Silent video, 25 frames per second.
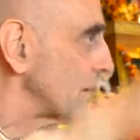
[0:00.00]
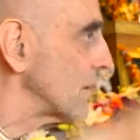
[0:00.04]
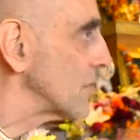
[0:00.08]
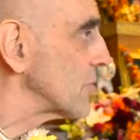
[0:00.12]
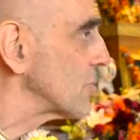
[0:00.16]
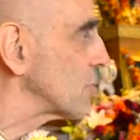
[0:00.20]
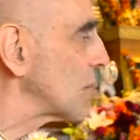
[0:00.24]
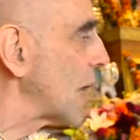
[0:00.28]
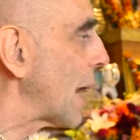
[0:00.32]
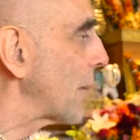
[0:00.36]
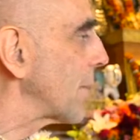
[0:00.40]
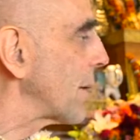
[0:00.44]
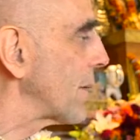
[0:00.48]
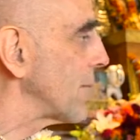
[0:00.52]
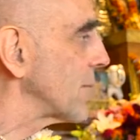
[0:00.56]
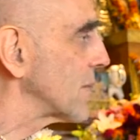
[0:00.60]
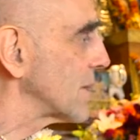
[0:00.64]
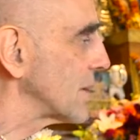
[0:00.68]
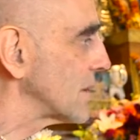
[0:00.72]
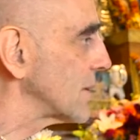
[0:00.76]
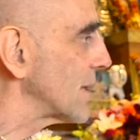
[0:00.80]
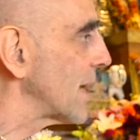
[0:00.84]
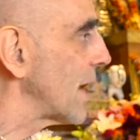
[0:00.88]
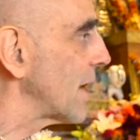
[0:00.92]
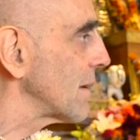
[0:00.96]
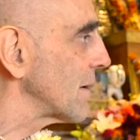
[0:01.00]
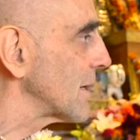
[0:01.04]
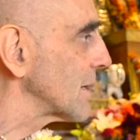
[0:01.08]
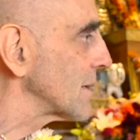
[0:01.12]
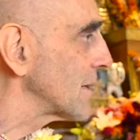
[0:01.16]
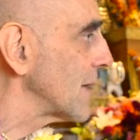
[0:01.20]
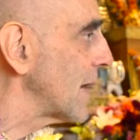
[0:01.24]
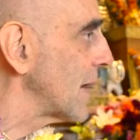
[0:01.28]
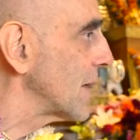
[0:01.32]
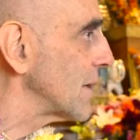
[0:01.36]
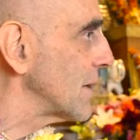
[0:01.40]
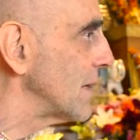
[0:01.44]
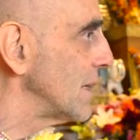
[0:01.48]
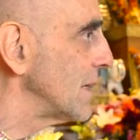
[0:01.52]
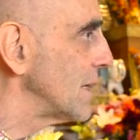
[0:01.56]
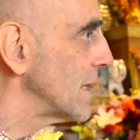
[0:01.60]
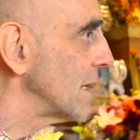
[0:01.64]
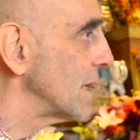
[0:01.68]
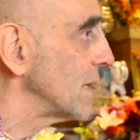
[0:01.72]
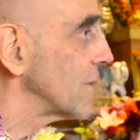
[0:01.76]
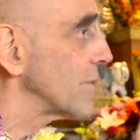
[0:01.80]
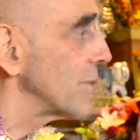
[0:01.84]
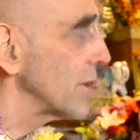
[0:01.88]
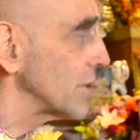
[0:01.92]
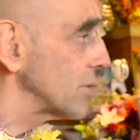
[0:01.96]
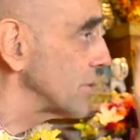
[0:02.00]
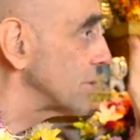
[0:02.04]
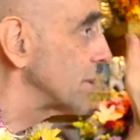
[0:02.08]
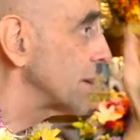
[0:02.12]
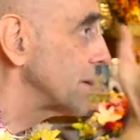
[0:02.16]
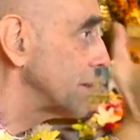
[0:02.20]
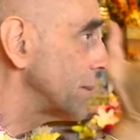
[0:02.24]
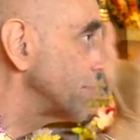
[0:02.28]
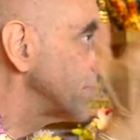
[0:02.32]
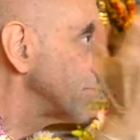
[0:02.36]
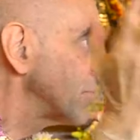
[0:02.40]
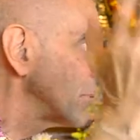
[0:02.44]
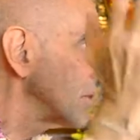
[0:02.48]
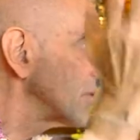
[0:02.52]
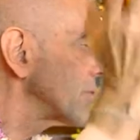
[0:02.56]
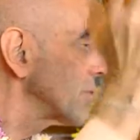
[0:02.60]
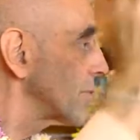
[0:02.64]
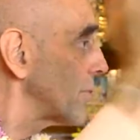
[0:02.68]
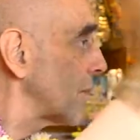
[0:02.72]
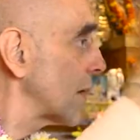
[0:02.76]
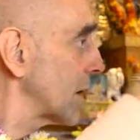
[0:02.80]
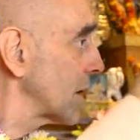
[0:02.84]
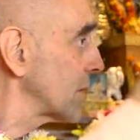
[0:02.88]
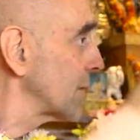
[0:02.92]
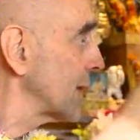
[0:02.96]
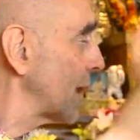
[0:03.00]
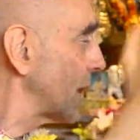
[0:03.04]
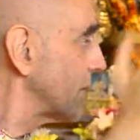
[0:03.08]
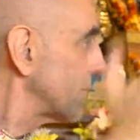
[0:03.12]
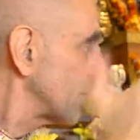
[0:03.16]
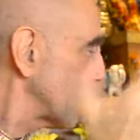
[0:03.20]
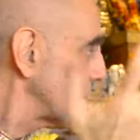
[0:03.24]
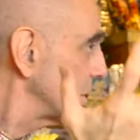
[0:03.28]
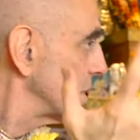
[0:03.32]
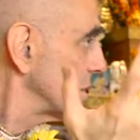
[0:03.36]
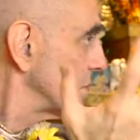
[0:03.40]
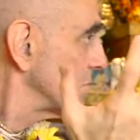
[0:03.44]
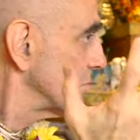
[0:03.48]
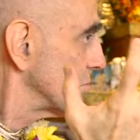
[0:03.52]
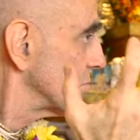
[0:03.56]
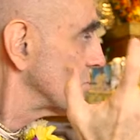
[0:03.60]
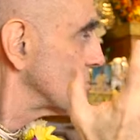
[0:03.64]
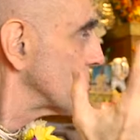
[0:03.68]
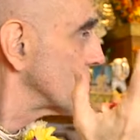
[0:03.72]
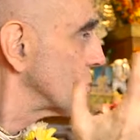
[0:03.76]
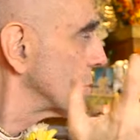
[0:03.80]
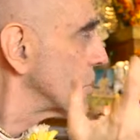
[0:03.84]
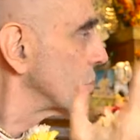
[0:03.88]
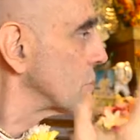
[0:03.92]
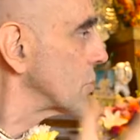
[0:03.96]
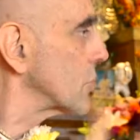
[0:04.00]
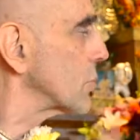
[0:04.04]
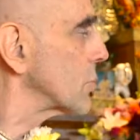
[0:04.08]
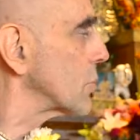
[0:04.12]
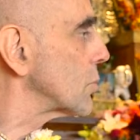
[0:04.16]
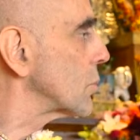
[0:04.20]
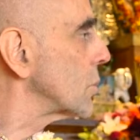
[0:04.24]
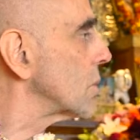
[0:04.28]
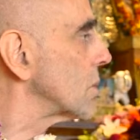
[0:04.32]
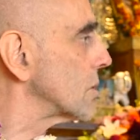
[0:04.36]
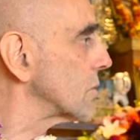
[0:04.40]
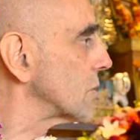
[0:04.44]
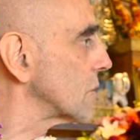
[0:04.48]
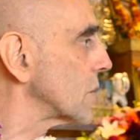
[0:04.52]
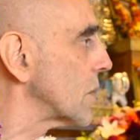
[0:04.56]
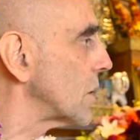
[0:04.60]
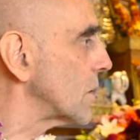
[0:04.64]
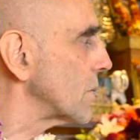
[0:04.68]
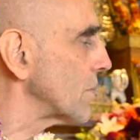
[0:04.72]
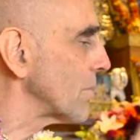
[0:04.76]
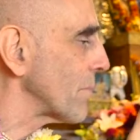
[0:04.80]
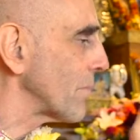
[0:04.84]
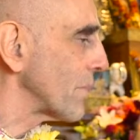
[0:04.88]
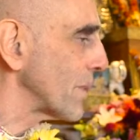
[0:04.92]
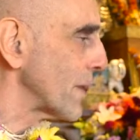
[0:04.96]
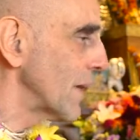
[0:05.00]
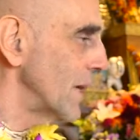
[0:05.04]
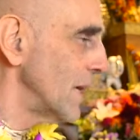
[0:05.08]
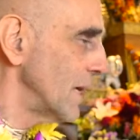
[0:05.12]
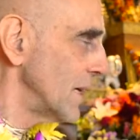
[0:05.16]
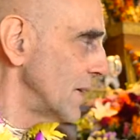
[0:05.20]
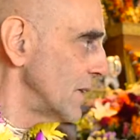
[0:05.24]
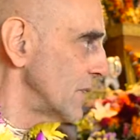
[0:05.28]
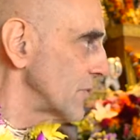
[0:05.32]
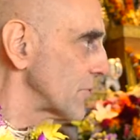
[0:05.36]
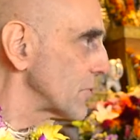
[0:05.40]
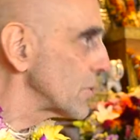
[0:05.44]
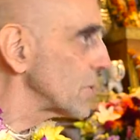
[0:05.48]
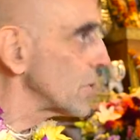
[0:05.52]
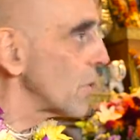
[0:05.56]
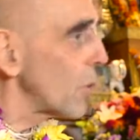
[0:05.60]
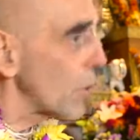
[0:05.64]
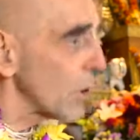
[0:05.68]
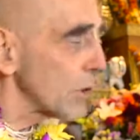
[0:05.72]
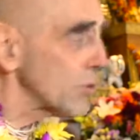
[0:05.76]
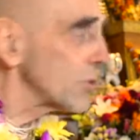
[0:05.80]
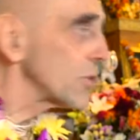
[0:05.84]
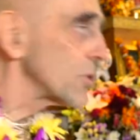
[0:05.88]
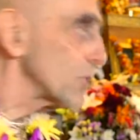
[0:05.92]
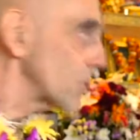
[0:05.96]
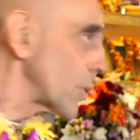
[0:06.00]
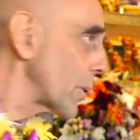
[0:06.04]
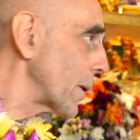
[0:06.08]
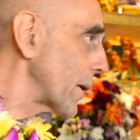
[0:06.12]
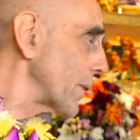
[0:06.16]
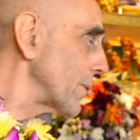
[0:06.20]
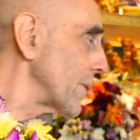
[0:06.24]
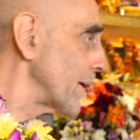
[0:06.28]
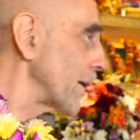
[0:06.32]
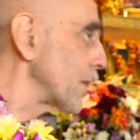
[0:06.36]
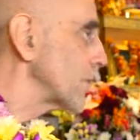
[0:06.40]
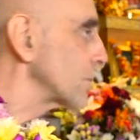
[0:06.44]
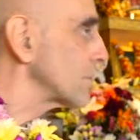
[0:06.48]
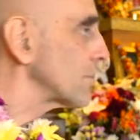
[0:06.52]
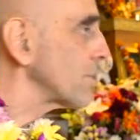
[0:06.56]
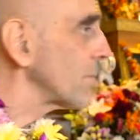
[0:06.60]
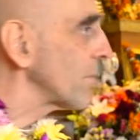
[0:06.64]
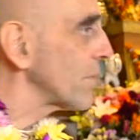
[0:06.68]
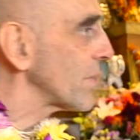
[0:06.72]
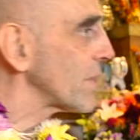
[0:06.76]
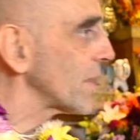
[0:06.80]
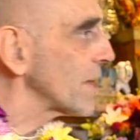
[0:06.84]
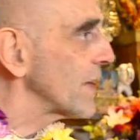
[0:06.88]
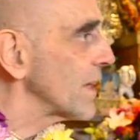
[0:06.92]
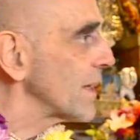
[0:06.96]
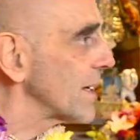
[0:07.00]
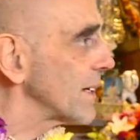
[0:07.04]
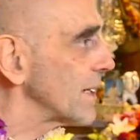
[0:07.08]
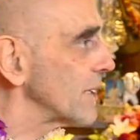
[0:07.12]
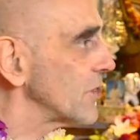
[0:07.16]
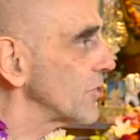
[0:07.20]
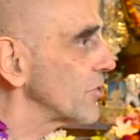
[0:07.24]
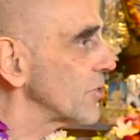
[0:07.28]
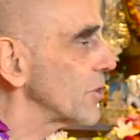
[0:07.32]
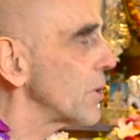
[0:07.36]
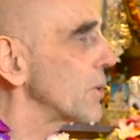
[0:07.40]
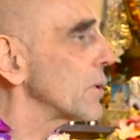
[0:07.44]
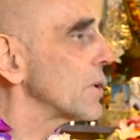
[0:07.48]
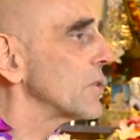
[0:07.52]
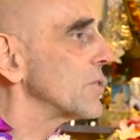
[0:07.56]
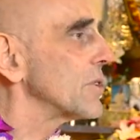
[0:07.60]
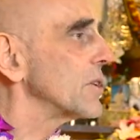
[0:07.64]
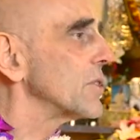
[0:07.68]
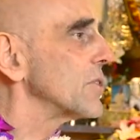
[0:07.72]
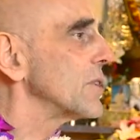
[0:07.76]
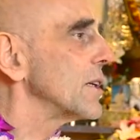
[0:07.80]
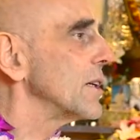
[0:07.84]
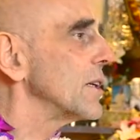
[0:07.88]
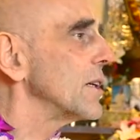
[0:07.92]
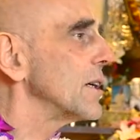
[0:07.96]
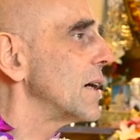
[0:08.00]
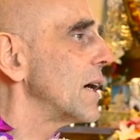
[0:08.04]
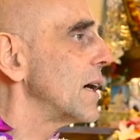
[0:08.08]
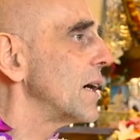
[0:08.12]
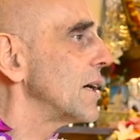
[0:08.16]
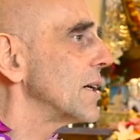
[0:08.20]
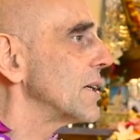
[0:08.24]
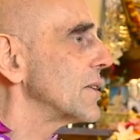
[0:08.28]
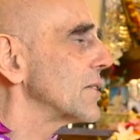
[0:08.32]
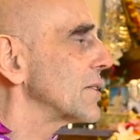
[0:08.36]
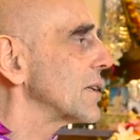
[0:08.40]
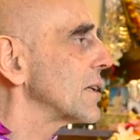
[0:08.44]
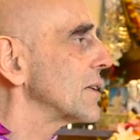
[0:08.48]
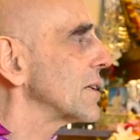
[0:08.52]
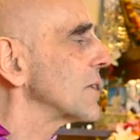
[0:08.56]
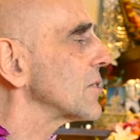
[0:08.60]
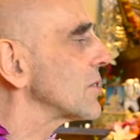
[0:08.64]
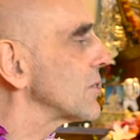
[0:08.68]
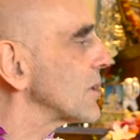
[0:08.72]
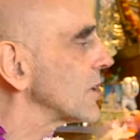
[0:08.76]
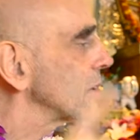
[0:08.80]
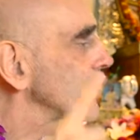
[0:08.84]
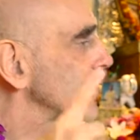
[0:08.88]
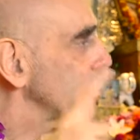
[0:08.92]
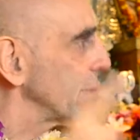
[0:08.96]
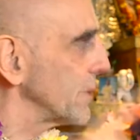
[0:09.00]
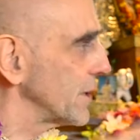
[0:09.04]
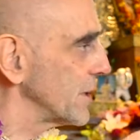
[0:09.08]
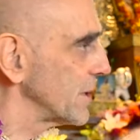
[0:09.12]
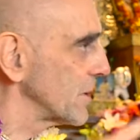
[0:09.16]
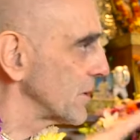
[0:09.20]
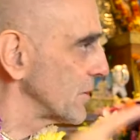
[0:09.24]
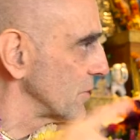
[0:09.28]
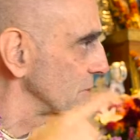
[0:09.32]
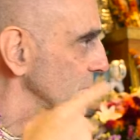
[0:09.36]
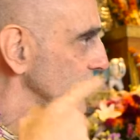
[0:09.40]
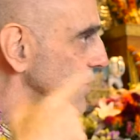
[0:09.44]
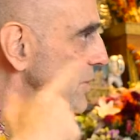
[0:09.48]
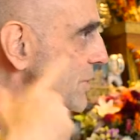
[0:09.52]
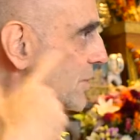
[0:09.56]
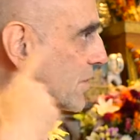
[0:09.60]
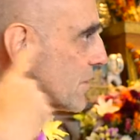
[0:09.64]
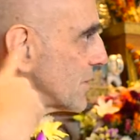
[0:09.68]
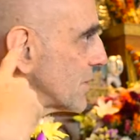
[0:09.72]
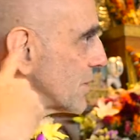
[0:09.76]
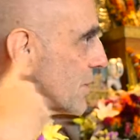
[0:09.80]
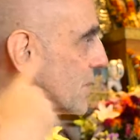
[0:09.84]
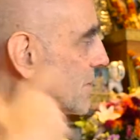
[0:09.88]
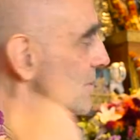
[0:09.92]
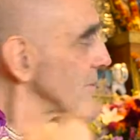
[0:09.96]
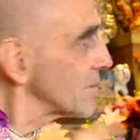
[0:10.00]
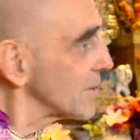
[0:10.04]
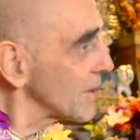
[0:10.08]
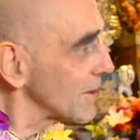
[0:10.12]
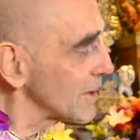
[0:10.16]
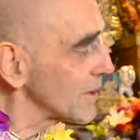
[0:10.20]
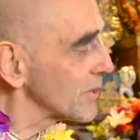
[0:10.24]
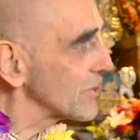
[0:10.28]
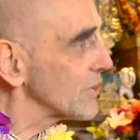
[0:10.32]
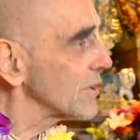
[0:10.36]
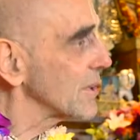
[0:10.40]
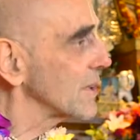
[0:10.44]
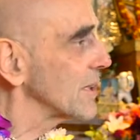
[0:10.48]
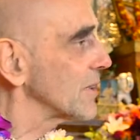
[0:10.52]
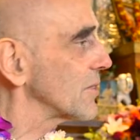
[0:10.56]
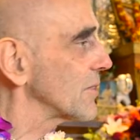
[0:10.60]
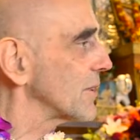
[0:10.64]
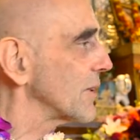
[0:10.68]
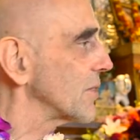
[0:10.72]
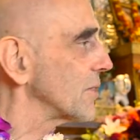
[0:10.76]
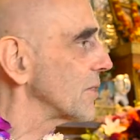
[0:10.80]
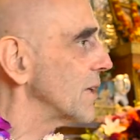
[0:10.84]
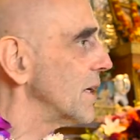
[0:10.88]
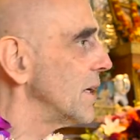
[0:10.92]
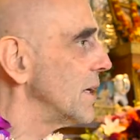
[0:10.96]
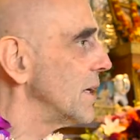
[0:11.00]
chop everything down like that. In fact, the trees falling down, very good wood, So the horses go in there, and he showed us. He said, "Let's look at their ears. They're listening." He says,